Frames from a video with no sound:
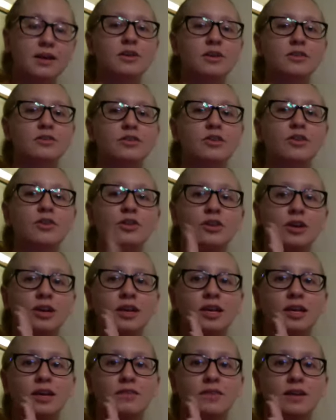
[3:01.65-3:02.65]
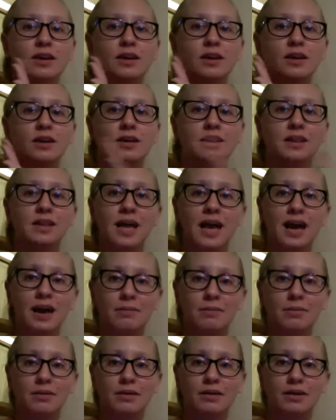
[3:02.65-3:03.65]
So you're going to give it a
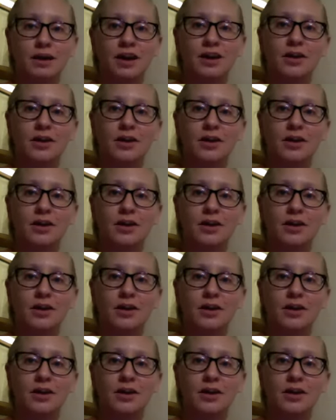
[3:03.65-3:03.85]
clap and